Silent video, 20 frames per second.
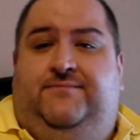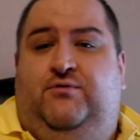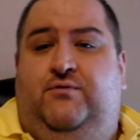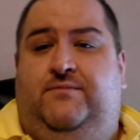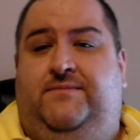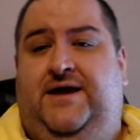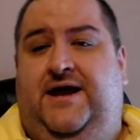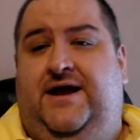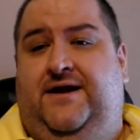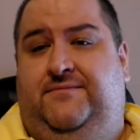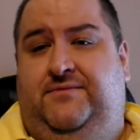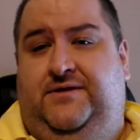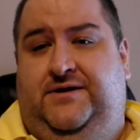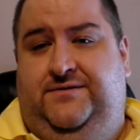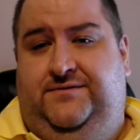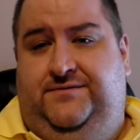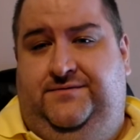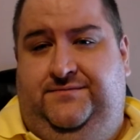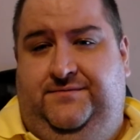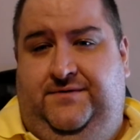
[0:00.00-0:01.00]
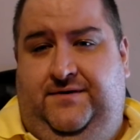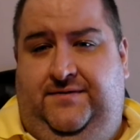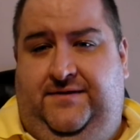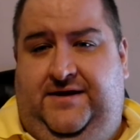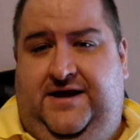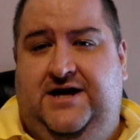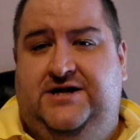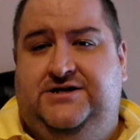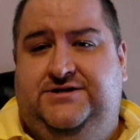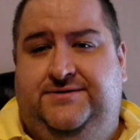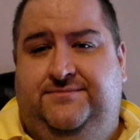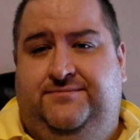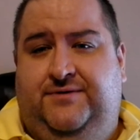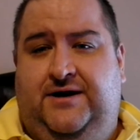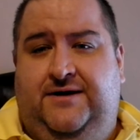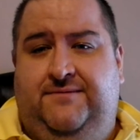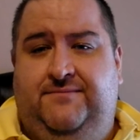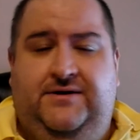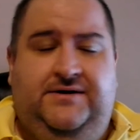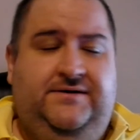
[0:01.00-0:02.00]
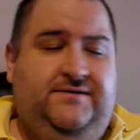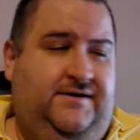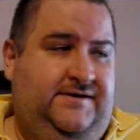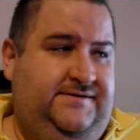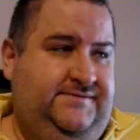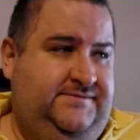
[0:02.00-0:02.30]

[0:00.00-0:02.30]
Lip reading: to put me out a bit in the cash department.